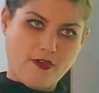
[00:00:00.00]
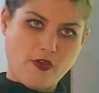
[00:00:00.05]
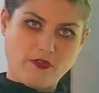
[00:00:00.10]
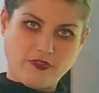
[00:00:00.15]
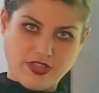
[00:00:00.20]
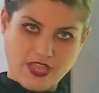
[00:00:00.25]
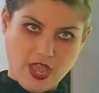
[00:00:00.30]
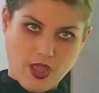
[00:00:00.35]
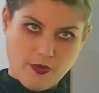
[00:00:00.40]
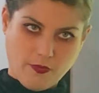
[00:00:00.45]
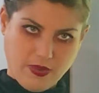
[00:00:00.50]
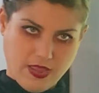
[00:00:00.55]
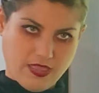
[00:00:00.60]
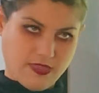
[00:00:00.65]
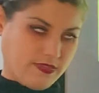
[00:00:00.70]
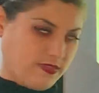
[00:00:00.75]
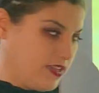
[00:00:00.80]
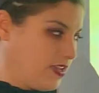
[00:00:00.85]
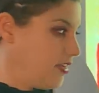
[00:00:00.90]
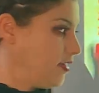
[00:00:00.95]
folio
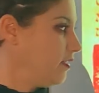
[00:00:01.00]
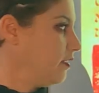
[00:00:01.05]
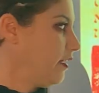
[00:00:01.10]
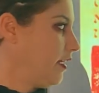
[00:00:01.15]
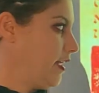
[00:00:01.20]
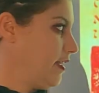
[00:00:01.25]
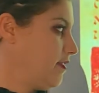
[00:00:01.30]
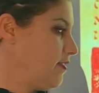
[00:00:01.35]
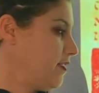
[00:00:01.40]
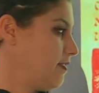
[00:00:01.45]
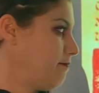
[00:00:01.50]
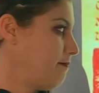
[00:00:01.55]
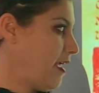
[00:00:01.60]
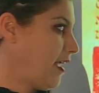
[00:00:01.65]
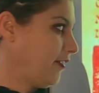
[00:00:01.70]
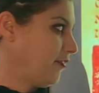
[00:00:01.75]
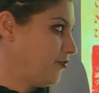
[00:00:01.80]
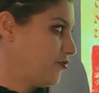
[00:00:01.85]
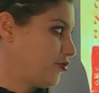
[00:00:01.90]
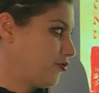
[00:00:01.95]
in the, in the
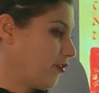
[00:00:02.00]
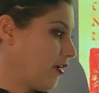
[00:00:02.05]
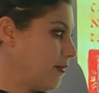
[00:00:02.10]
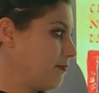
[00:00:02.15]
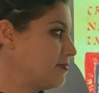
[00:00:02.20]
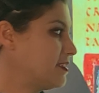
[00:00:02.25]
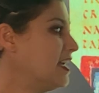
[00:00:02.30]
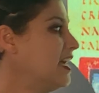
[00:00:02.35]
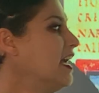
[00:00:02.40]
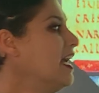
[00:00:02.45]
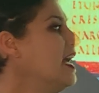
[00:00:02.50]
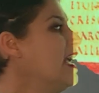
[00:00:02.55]
manuscript.